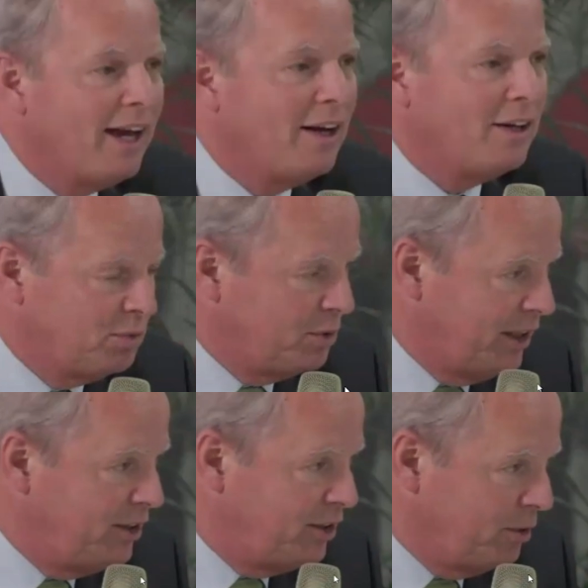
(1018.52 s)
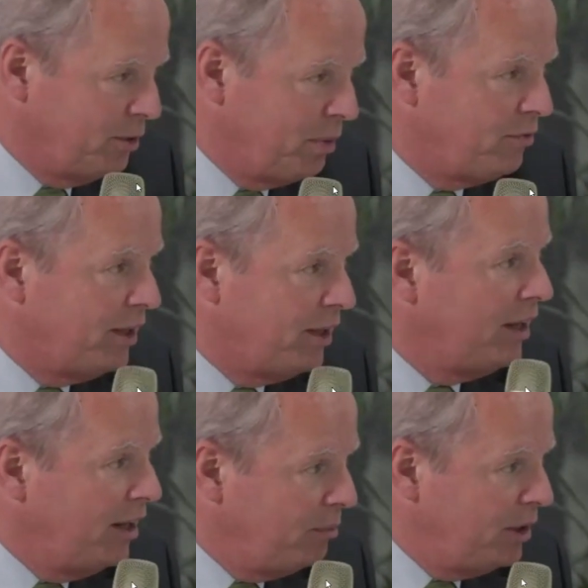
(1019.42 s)
else would need to pay for it,
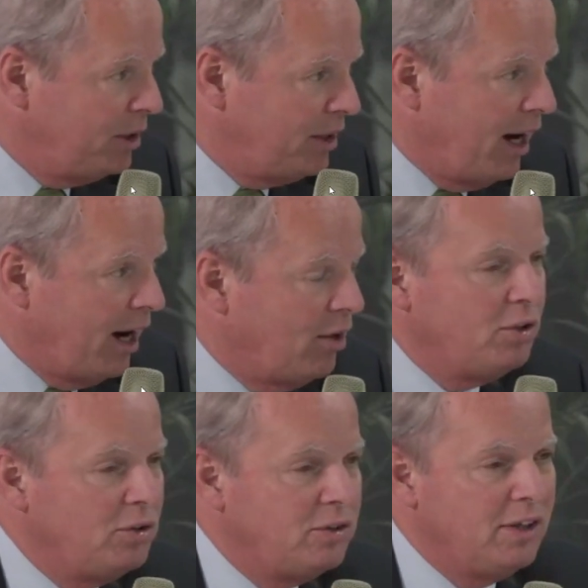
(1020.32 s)
but how you